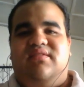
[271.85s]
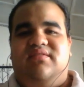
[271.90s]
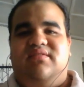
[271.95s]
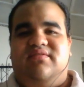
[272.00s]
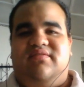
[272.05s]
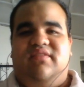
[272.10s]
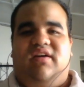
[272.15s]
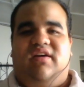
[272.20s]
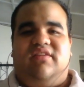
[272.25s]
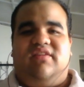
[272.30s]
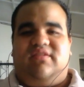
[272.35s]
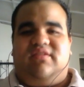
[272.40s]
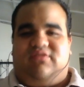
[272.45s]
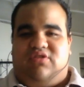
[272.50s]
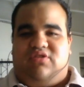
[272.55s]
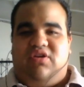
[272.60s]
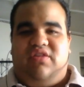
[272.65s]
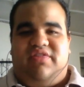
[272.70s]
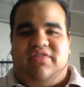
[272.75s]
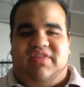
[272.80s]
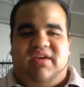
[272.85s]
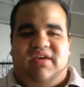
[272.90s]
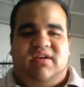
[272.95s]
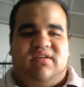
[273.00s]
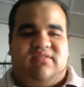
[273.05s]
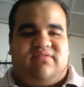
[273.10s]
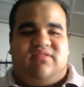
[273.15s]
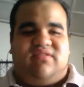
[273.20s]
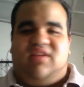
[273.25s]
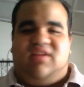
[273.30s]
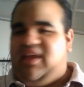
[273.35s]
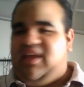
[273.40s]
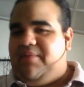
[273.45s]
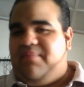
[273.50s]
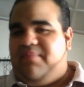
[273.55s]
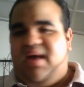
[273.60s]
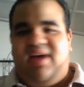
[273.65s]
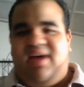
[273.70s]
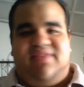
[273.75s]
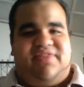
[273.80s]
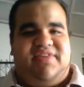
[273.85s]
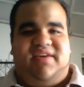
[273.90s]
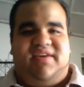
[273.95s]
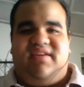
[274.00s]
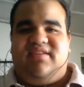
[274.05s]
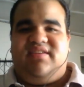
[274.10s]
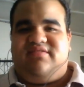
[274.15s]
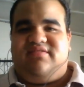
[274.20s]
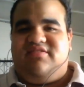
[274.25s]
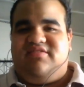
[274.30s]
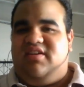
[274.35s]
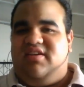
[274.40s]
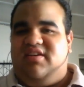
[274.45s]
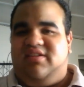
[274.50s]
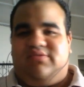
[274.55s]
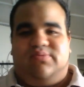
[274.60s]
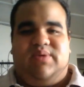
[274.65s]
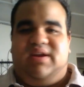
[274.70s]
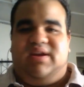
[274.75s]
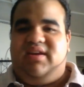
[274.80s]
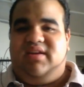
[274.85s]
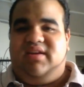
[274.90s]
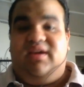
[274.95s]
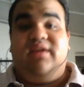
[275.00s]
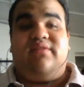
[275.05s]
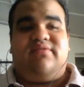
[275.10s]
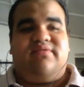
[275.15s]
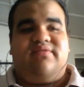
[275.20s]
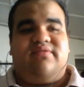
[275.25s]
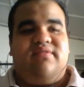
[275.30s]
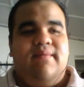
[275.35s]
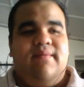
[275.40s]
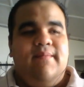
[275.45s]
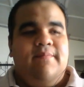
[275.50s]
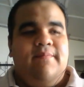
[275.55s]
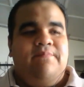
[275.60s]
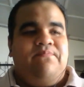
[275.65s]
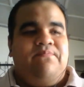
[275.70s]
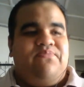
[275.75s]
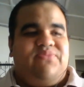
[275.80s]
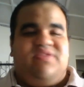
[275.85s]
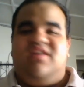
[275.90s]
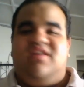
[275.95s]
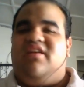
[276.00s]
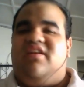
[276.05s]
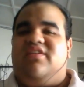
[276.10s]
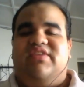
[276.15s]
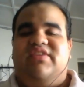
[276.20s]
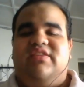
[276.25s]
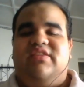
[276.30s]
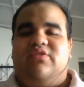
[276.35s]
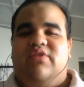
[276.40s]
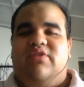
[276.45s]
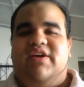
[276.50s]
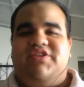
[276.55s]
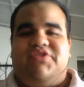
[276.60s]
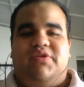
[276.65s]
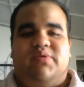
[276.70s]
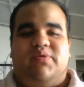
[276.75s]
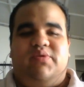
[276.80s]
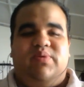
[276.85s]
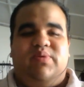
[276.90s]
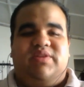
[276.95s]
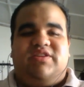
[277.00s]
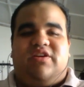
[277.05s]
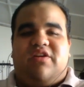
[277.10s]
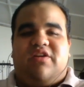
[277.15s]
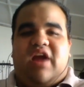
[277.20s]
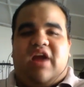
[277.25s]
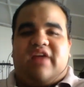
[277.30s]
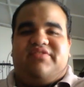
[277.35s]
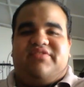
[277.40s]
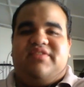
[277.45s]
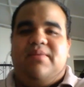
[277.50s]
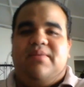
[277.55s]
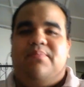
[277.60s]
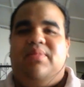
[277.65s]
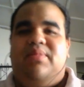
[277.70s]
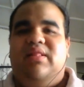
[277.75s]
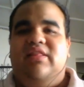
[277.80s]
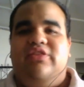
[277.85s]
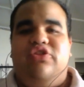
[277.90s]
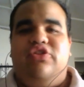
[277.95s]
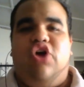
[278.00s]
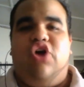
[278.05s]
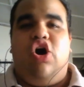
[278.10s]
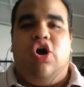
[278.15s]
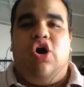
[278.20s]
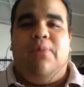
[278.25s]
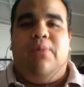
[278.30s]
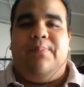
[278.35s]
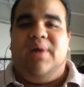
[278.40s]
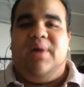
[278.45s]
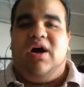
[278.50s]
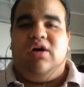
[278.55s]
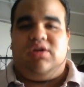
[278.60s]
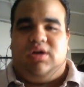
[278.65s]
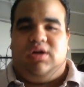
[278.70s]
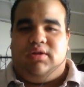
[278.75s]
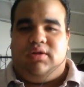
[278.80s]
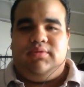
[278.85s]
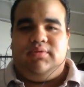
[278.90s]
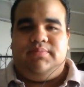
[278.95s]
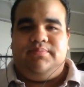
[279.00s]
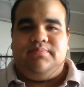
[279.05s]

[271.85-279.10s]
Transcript: It's not the good thing, it's not a bad thing, it's just what it is. There are situations where there are simple no hope at all.